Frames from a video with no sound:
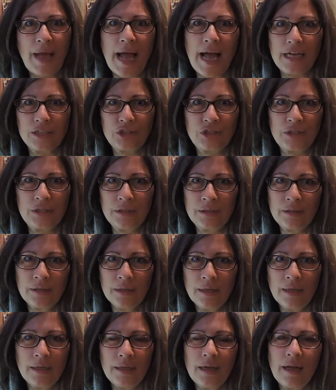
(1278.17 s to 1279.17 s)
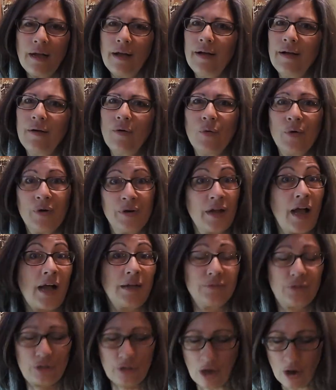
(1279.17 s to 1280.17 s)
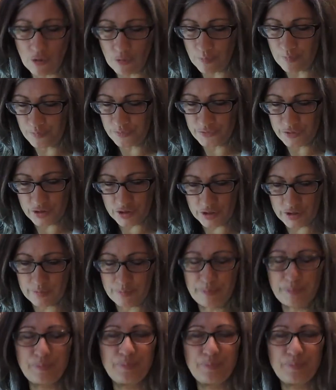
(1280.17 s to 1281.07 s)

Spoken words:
passion or not. So just,